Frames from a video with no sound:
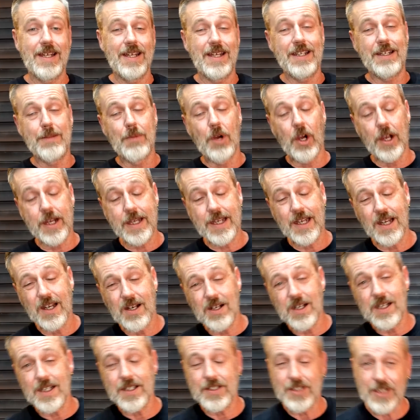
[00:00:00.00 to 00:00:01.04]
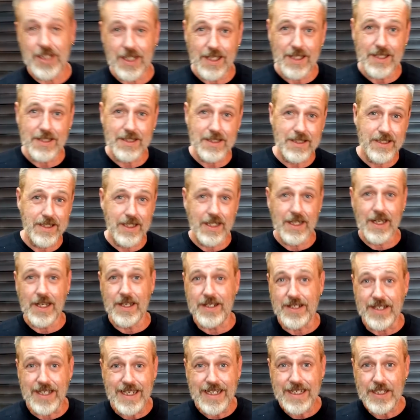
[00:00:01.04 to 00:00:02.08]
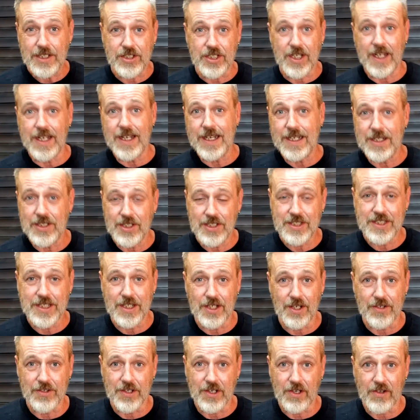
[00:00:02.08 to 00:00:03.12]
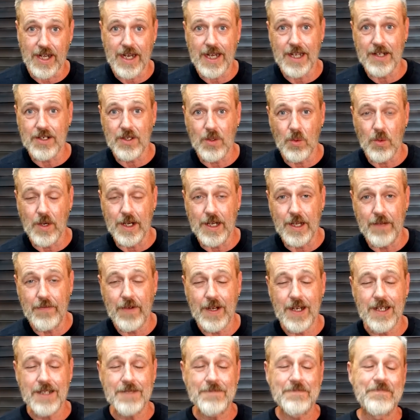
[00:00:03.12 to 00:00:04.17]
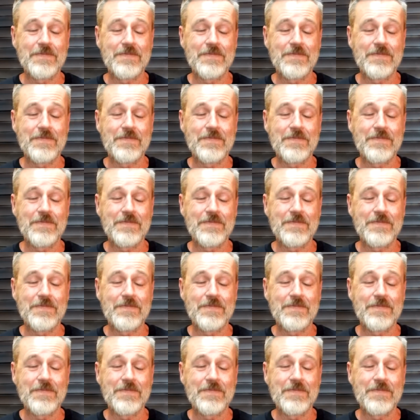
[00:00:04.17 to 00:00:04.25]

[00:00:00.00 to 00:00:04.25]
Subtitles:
And you might go, oh, chairs, you don't need a chair, you can just sit on the ground or whatever.